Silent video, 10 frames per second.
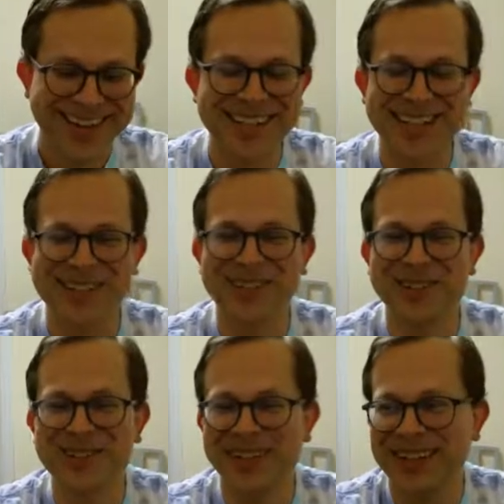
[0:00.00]
since the
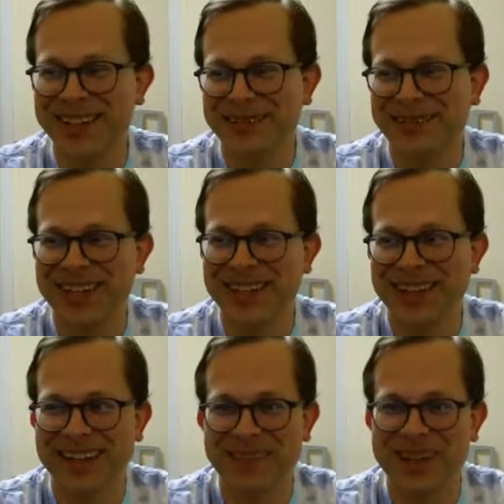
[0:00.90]
gold zucchini might
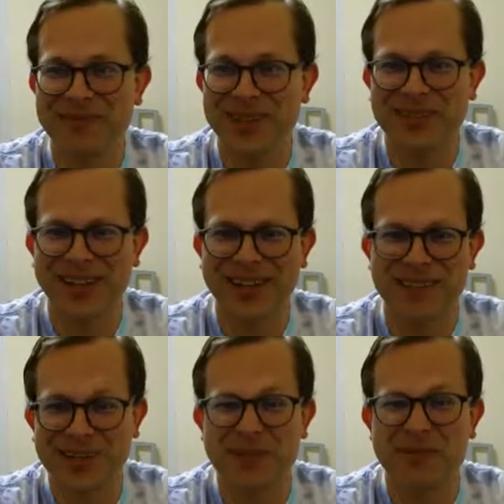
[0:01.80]
not have that much value
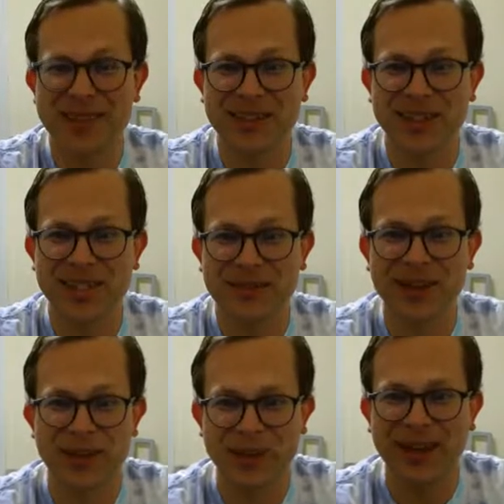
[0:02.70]
since they're basically giving
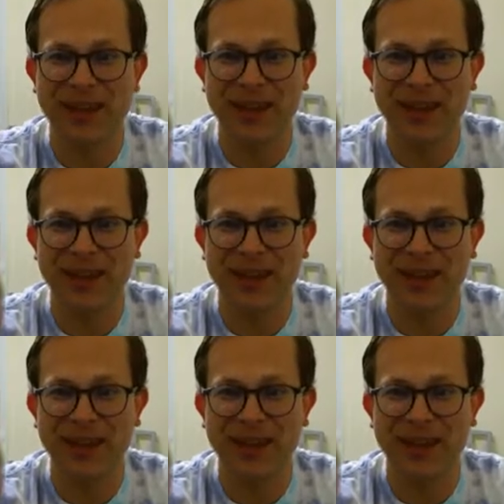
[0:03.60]
it away